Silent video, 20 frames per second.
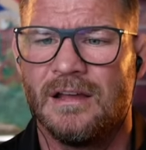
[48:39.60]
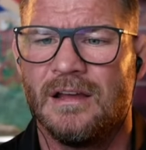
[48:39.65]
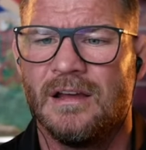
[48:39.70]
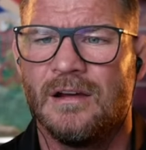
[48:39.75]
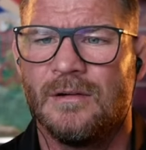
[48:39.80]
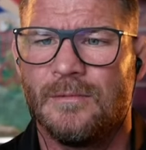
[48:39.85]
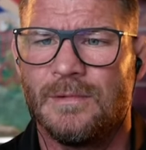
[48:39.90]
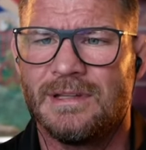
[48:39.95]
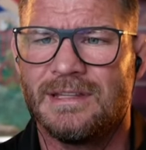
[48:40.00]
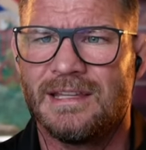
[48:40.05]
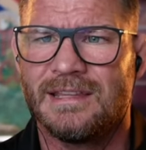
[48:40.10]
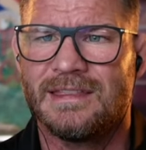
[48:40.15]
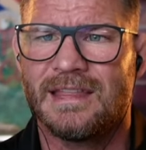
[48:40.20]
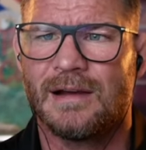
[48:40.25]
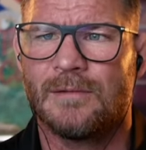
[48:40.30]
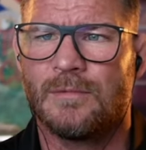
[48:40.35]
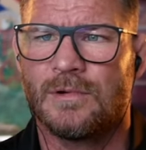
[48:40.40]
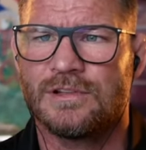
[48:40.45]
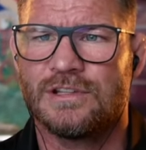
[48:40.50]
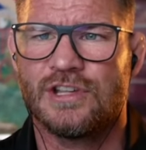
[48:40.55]
We did that
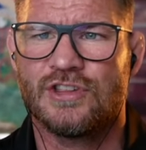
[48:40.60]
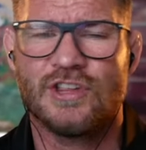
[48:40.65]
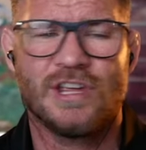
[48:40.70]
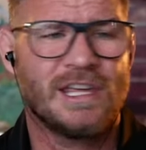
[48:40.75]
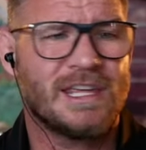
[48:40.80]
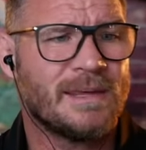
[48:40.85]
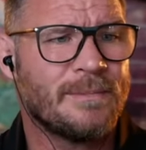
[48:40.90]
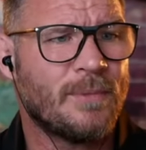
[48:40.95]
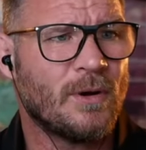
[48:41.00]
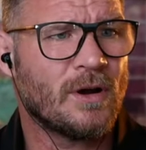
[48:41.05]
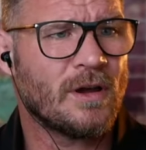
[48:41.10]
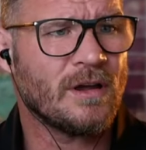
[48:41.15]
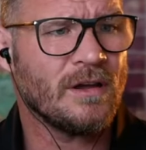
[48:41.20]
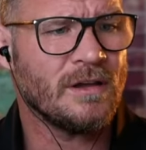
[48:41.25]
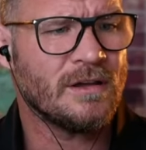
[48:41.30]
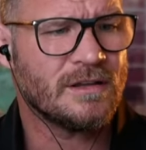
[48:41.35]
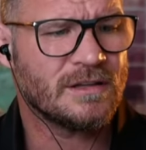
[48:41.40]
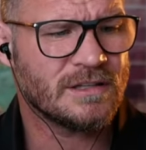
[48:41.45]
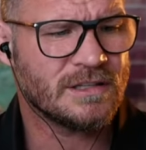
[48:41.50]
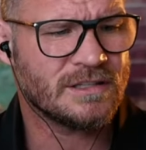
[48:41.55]
one, you cheeky bugger.
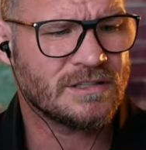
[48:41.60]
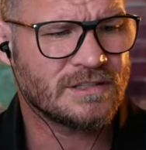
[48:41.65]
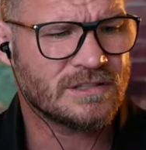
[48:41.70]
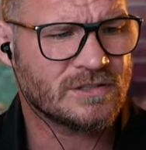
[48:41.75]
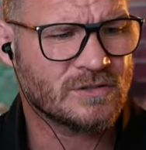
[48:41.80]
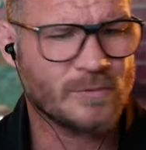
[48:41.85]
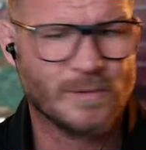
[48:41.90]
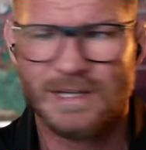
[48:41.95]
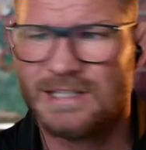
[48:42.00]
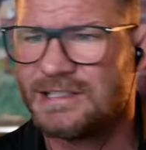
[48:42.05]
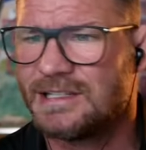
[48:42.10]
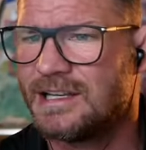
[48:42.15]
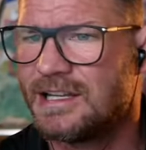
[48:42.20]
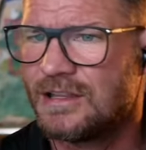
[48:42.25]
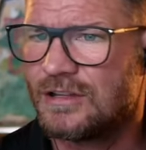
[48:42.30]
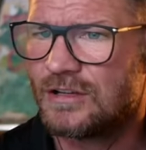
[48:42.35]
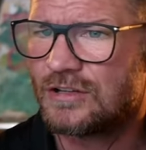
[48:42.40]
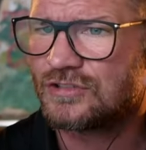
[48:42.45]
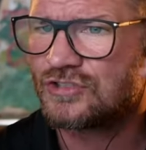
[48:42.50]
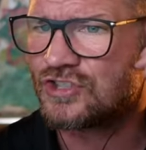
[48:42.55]
You're squeezing in
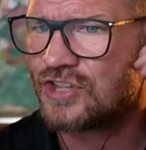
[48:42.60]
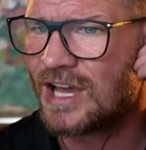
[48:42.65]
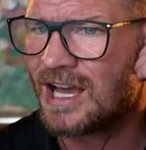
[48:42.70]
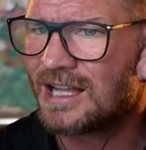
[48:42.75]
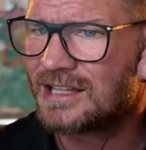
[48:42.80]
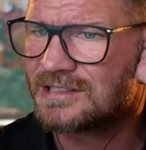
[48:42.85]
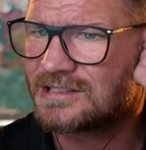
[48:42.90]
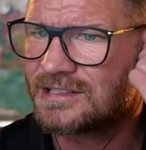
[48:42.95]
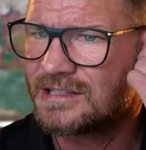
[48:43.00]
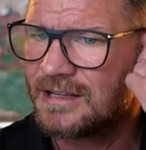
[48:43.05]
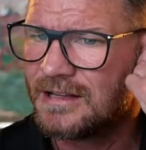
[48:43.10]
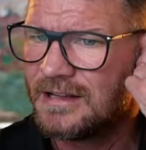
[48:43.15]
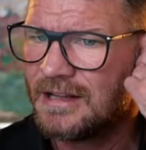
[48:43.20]
those chats.